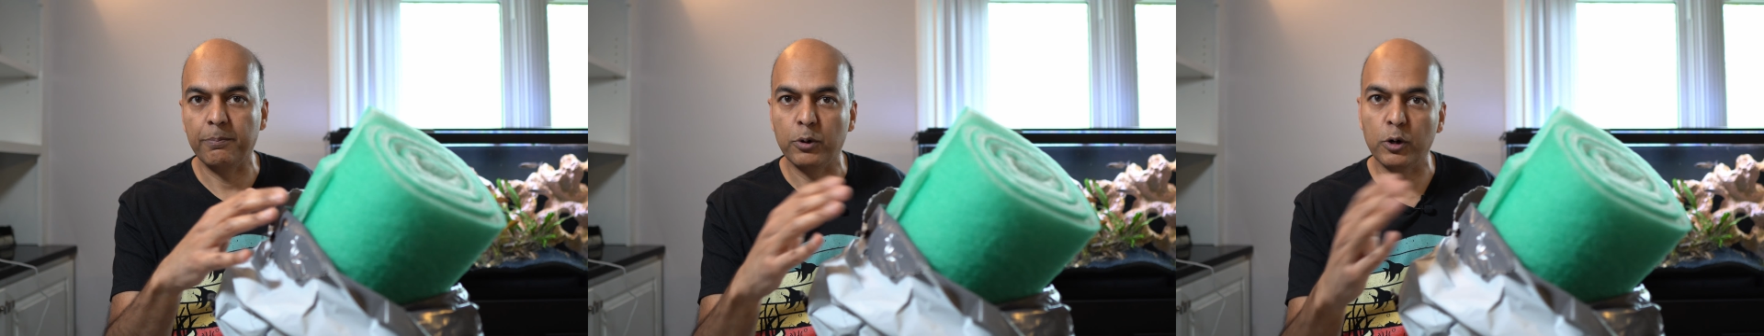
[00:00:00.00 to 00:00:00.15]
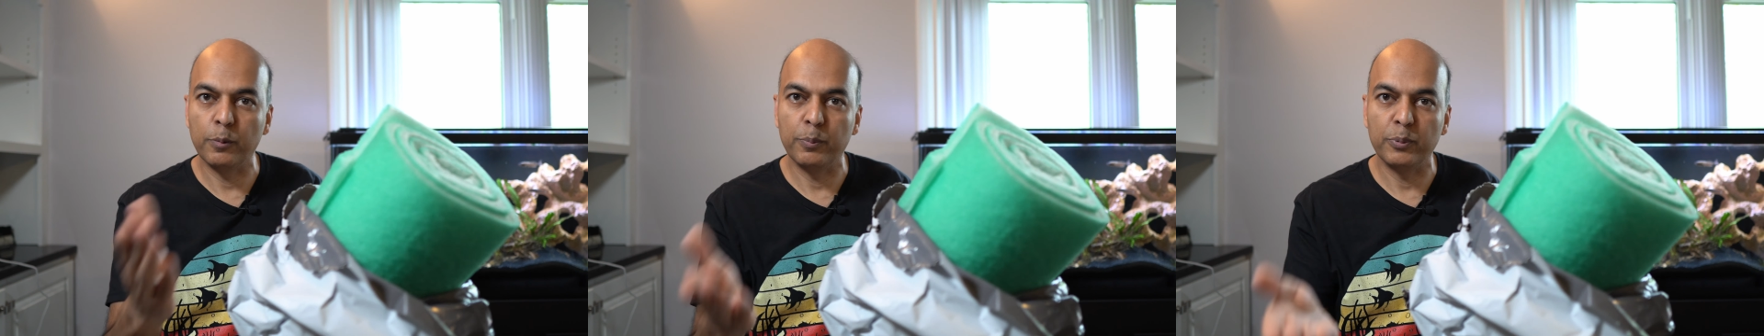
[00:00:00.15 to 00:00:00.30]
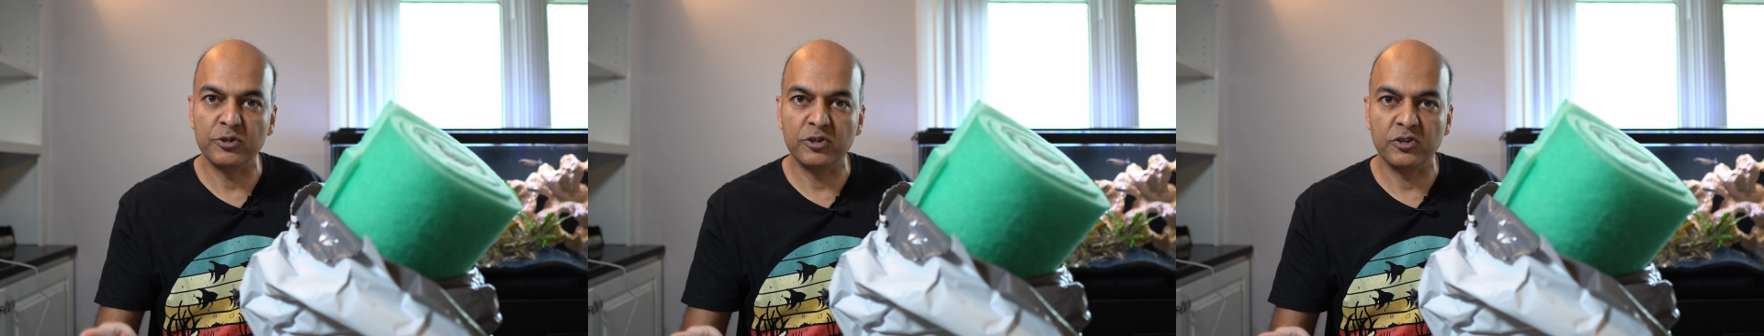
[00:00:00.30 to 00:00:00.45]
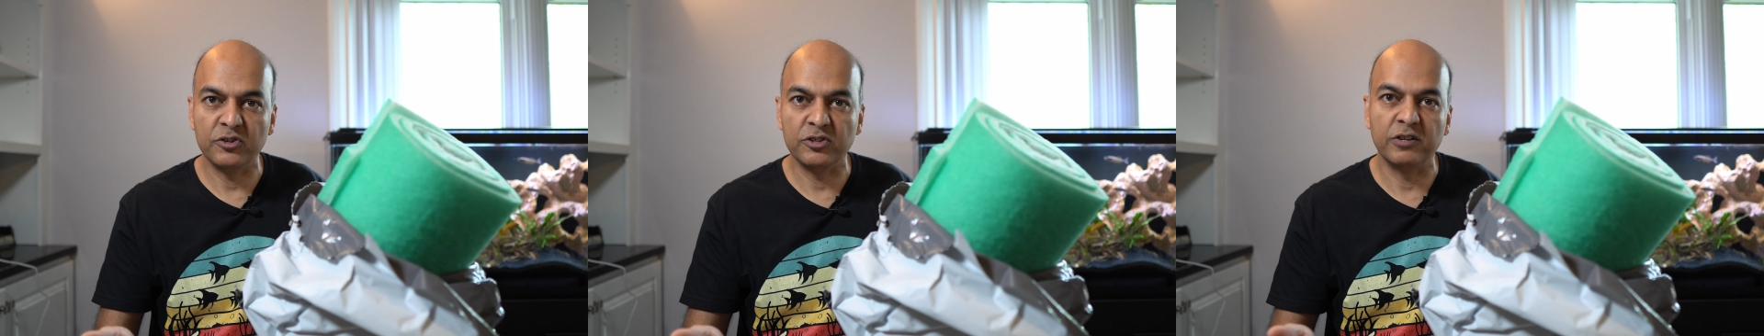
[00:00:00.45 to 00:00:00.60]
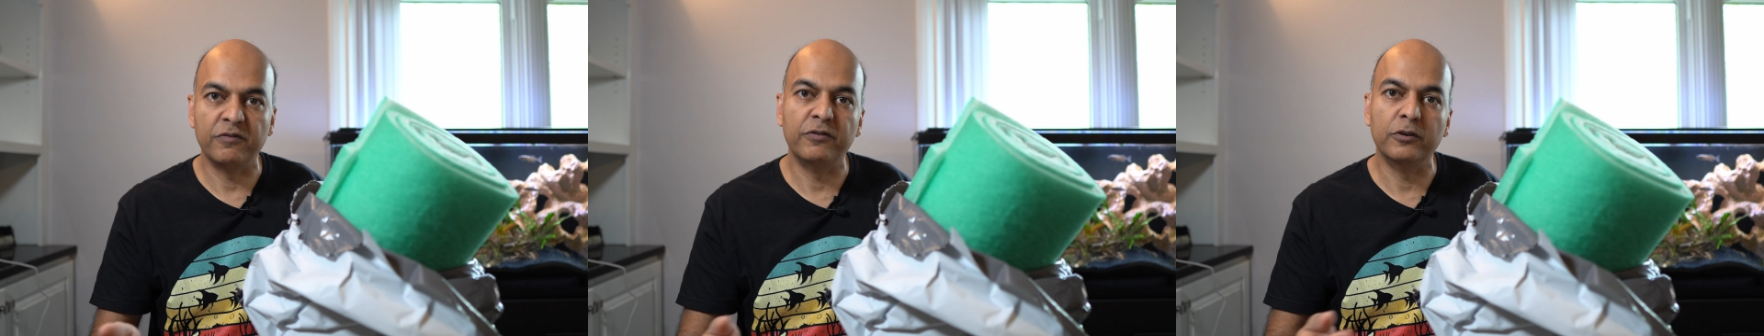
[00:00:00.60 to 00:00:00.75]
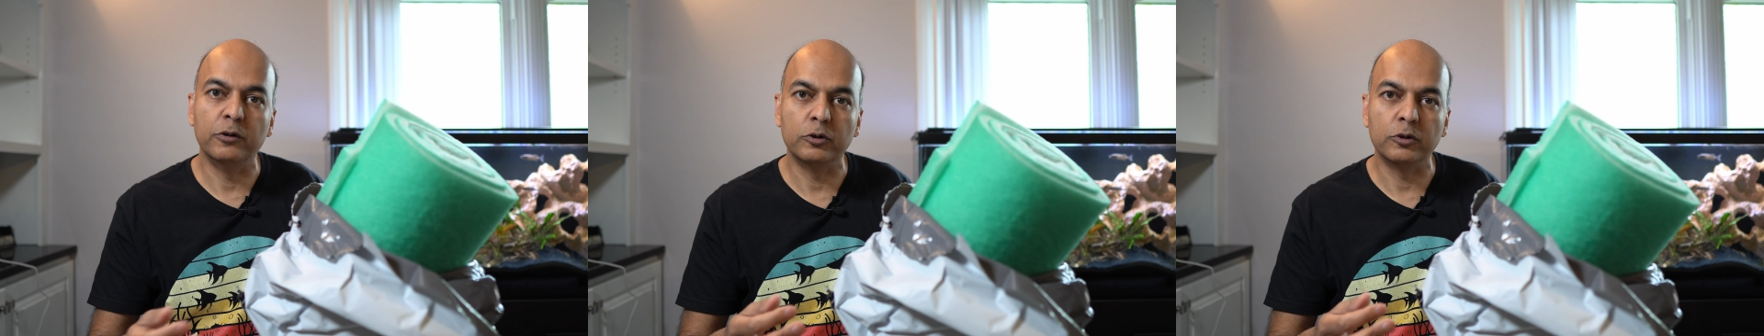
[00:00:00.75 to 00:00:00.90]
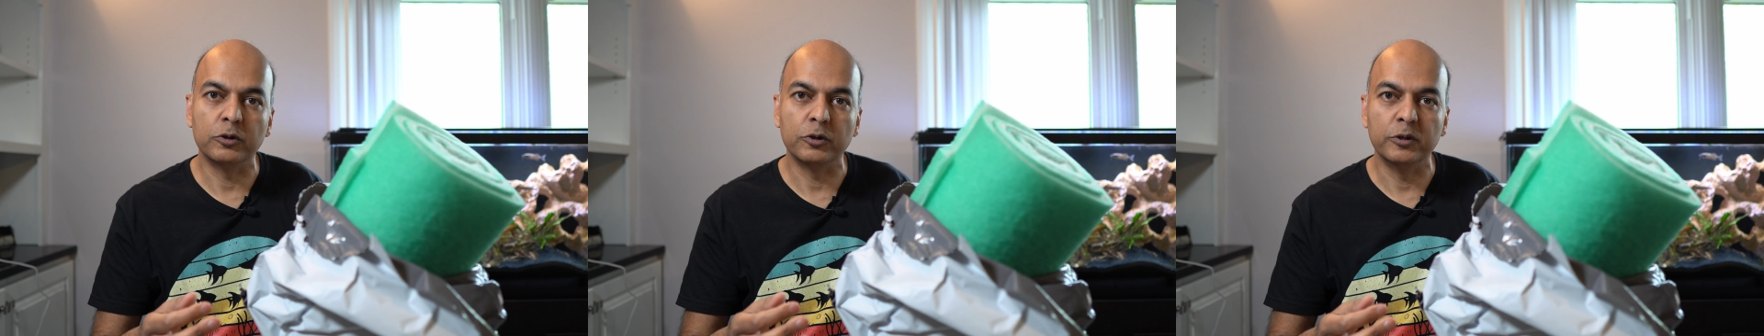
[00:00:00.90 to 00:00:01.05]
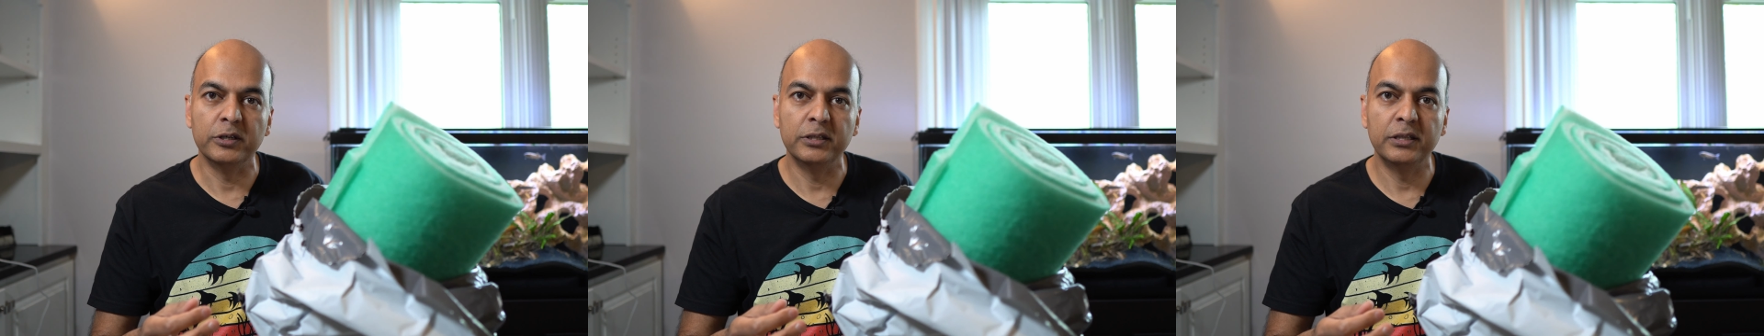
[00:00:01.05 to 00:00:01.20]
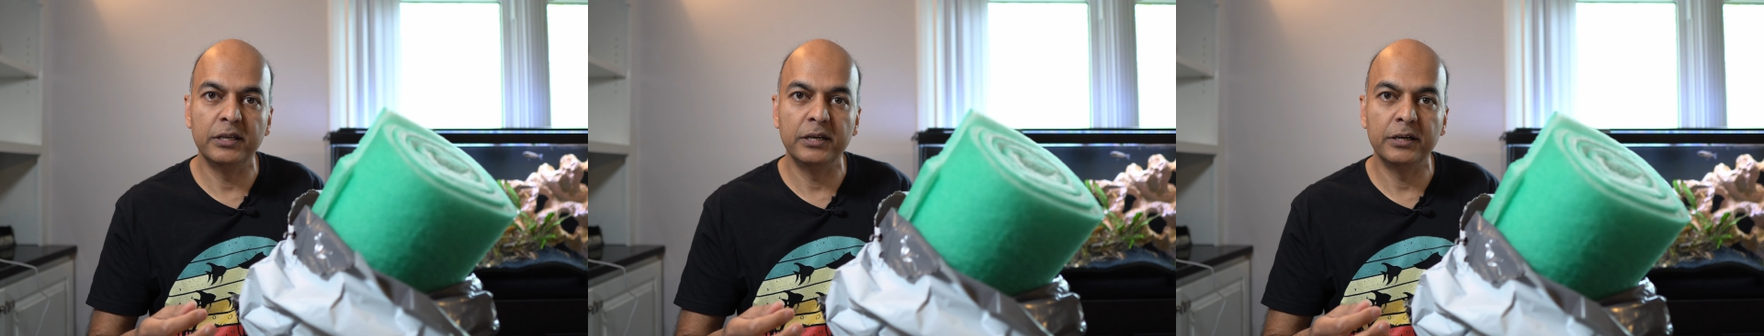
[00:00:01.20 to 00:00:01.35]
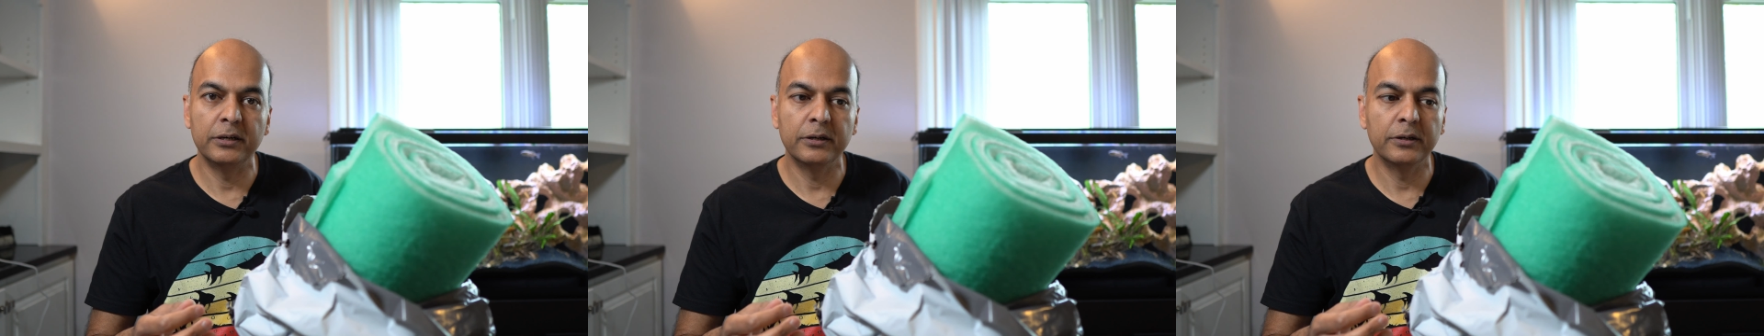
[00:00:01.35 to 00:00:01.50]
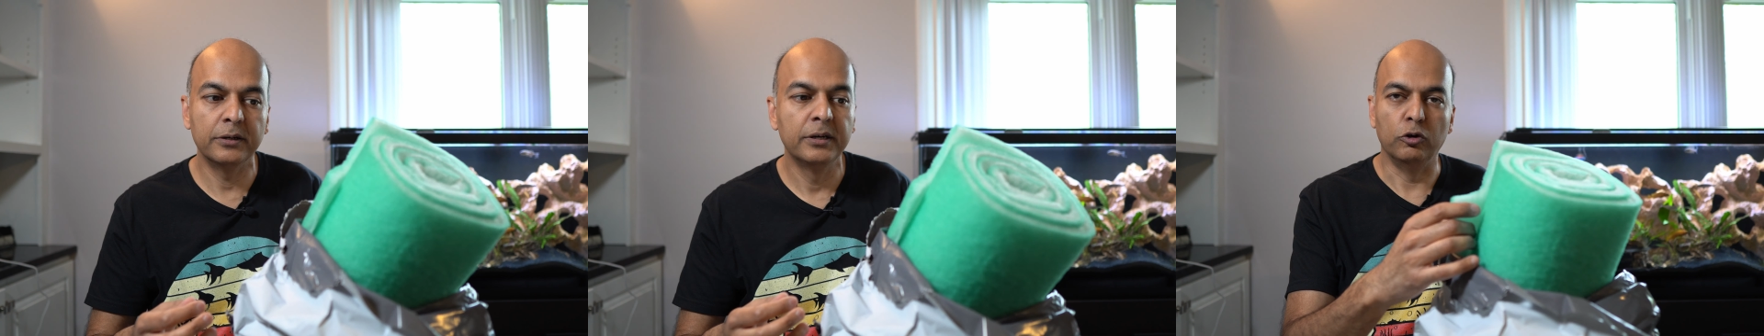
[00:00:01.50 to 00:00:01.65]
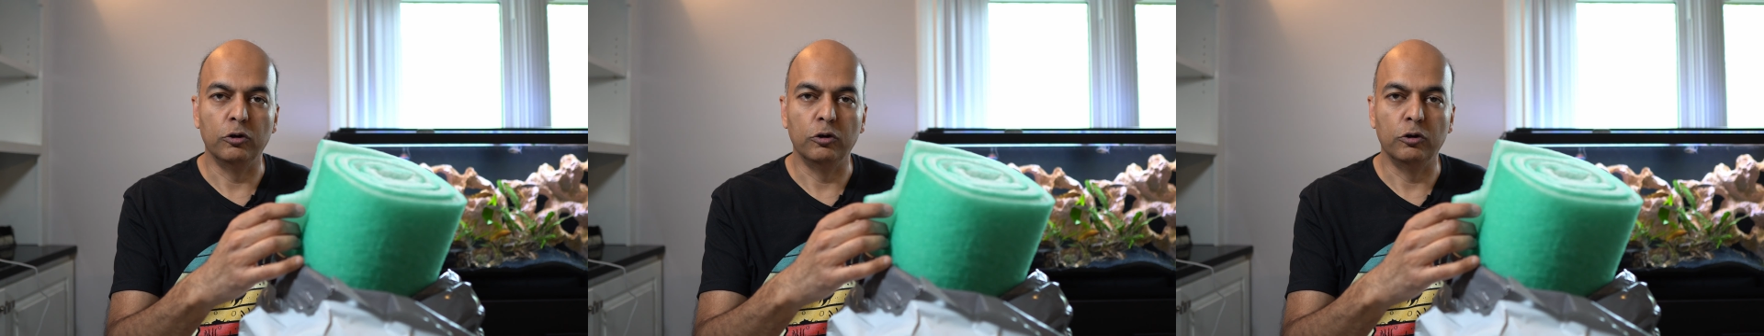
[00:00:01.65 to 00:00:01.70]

purpose as the filter in there.